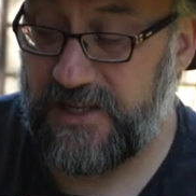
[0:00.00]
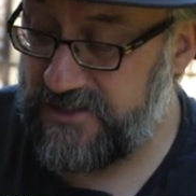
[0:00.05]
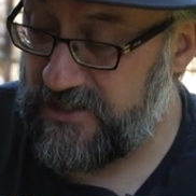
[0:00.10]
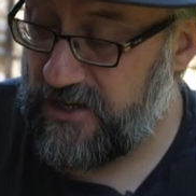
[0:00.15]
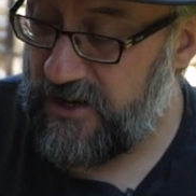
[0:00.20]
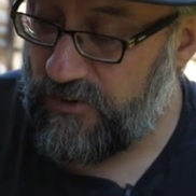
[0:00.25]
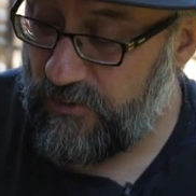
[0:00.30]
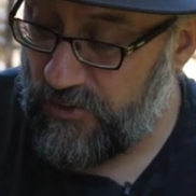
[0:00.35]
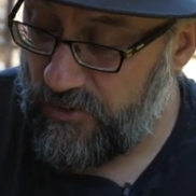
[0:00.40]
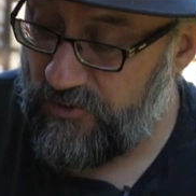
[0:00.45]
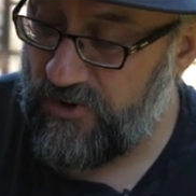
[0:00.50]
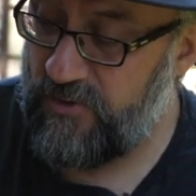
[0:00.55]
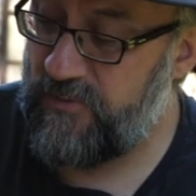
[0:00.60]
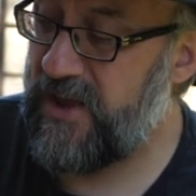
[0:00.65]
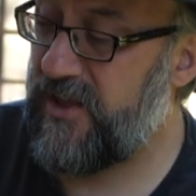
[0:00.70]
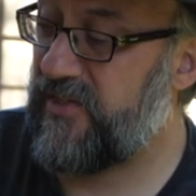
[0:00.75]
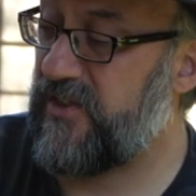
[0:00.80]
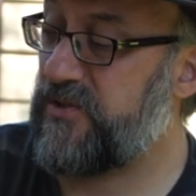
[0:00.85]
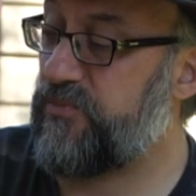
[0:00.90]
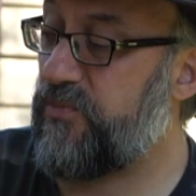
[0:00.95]
so I will
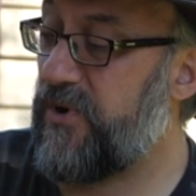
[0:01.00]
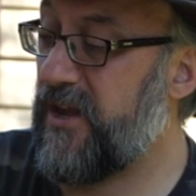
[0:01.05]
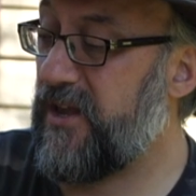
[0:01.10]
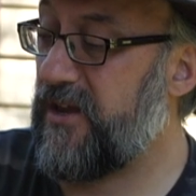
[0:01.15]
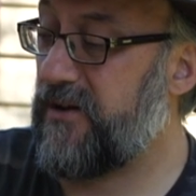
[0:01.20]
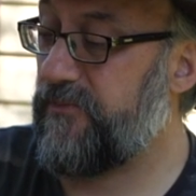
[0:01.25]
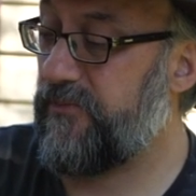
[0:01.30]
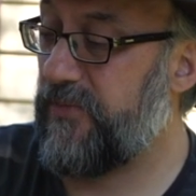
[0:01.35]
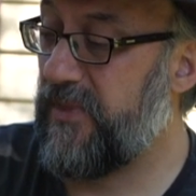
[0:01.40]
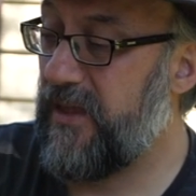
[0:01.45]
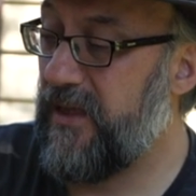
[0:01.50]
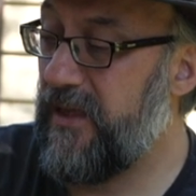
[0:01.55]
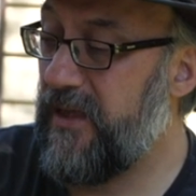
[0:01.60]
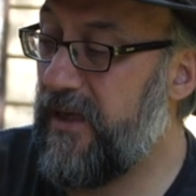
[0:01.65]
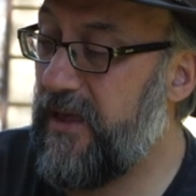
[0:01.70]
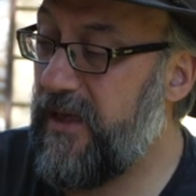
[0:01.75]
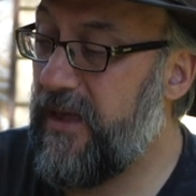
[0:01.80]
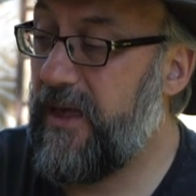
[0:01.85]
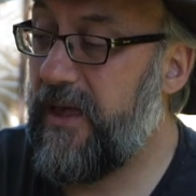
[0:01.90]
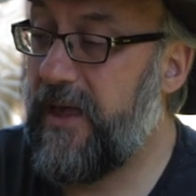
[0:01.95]
remake this bracket.
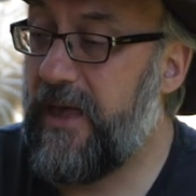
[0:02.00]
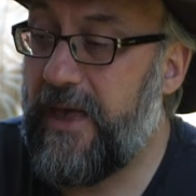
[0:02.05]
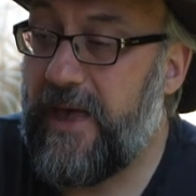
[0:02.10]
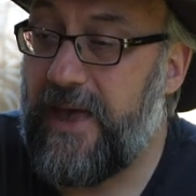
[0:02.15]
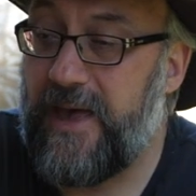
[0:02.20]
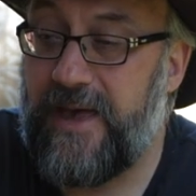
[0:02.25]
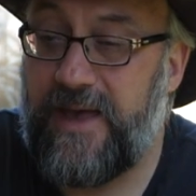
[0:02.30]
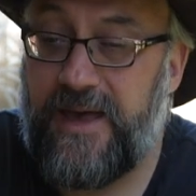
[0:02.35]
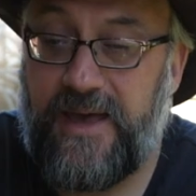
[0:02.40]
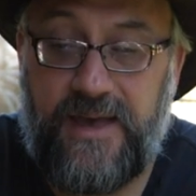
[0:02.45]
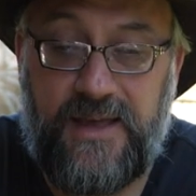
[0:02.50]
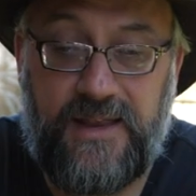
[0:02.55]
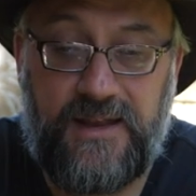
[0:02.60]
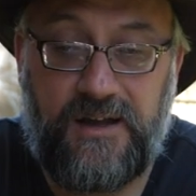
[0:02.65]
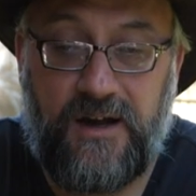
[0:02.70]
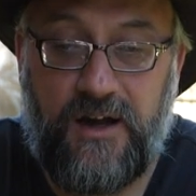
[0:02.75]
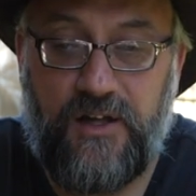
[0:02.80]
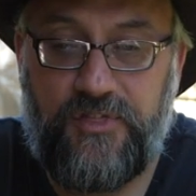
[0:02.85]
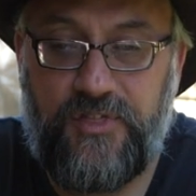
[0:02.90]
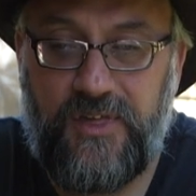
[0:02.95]

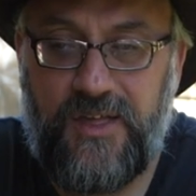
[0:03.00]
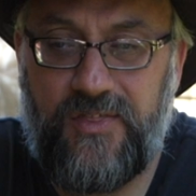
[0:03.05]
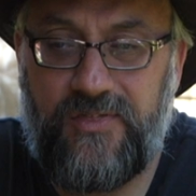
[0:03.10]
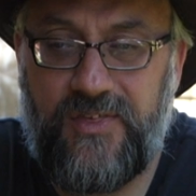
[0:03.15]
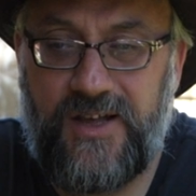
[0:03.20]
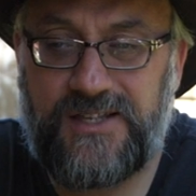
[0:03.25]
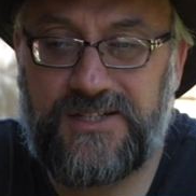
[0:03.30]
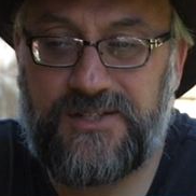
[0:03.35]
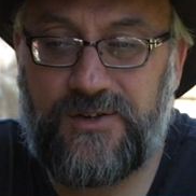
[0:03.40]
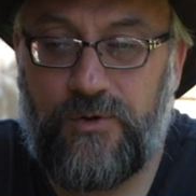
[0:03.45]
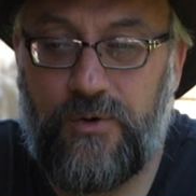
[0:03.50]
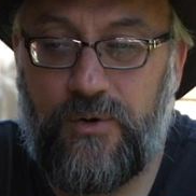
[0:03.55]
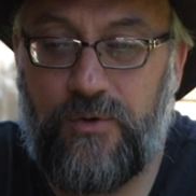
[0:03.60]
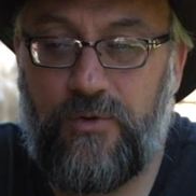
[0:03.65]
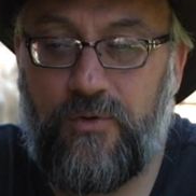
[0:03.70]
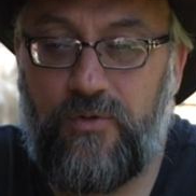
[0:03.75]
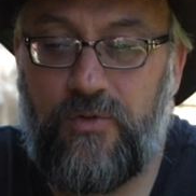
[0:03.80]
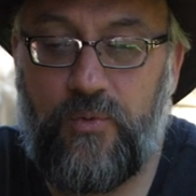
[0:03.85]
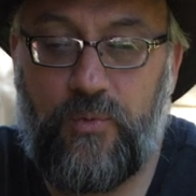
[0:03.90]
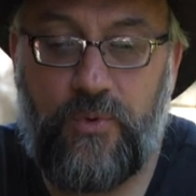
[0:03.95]
And I think that's
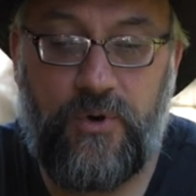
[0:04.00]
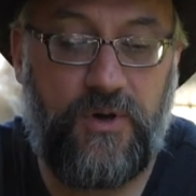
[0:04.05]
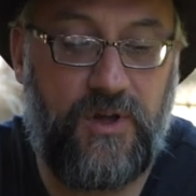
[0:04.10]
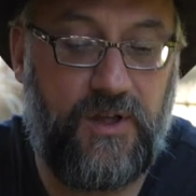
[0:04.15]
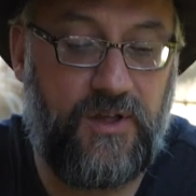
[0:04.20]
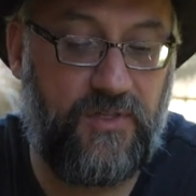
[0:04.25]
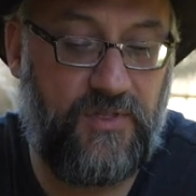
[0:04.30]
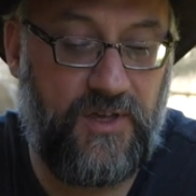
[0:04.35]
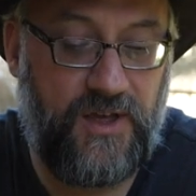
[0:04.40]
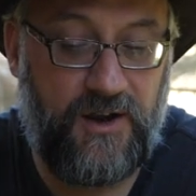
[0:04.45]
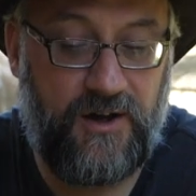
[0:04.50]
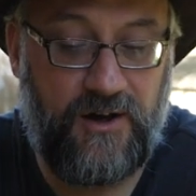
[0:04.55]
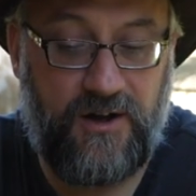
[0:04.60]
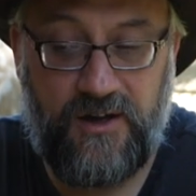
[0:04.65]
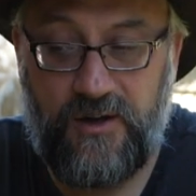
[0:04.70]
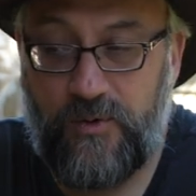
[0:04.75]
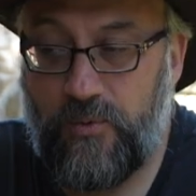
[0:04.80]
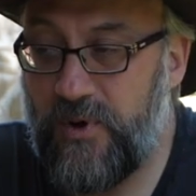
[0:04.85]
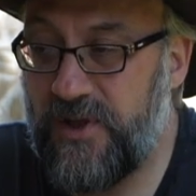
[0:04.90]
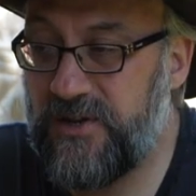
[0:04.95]
all the work that
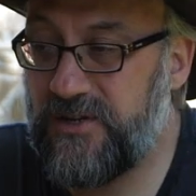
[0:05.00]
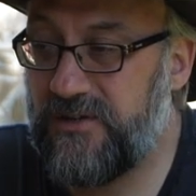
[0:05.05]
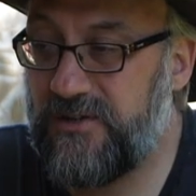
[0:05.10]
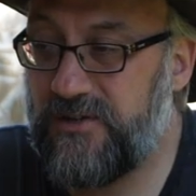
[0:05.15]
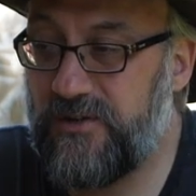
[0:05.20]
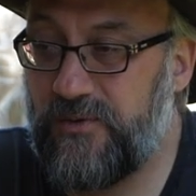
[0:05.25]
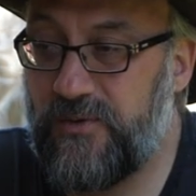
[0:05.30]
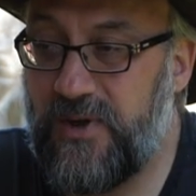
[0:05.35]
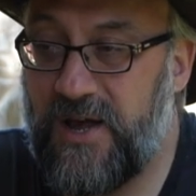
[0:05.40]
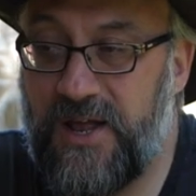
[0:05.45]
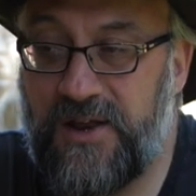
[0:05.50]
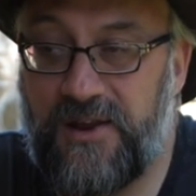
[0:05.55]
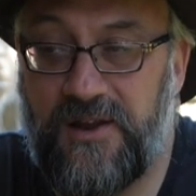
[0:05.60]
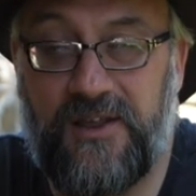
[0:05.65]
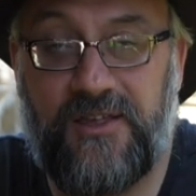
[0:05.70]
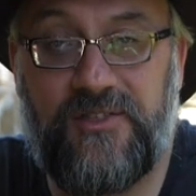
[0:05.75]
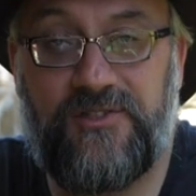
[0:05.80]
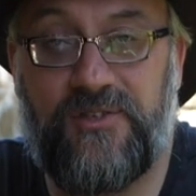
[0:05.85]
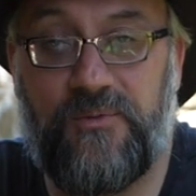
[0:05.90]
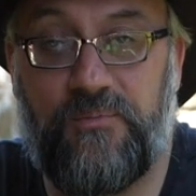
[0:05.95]
I want to do
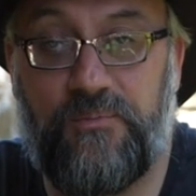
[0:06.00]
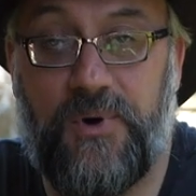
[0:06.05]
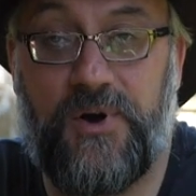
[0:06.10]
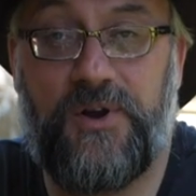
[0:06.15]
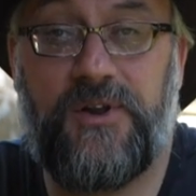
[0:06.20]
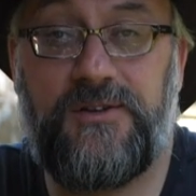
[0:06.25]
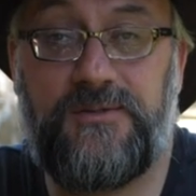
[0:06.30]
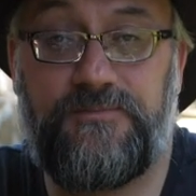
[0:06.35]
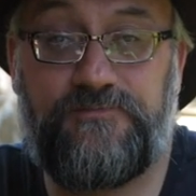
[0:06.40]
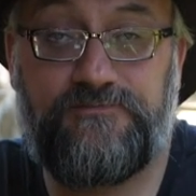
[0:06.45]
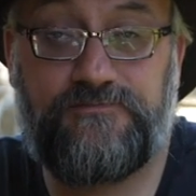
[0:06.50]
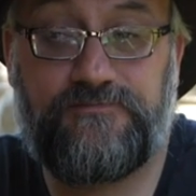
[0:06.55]
underneath the bonnet.